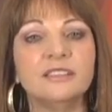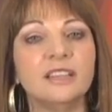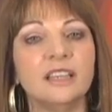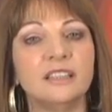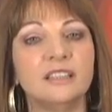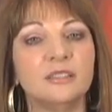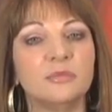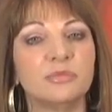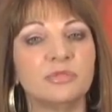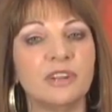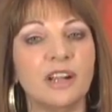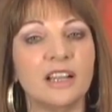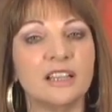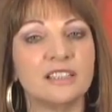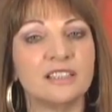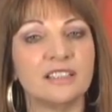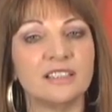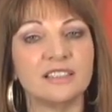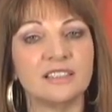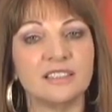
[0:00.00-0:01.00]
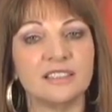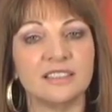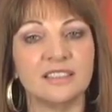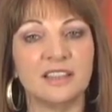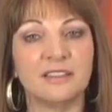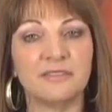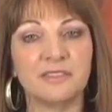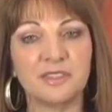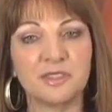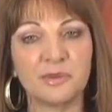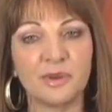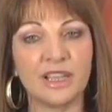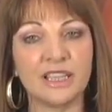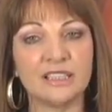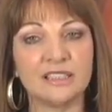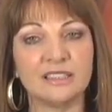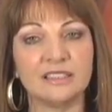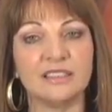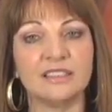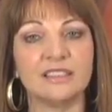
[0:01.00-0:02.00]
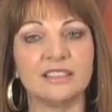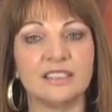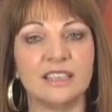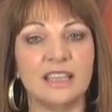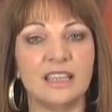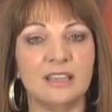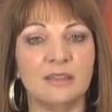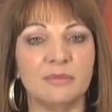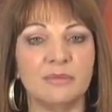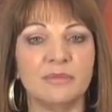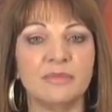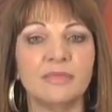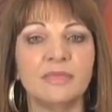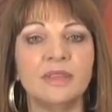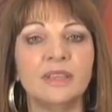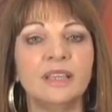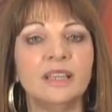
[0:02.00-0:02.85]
that the process is never twice the same.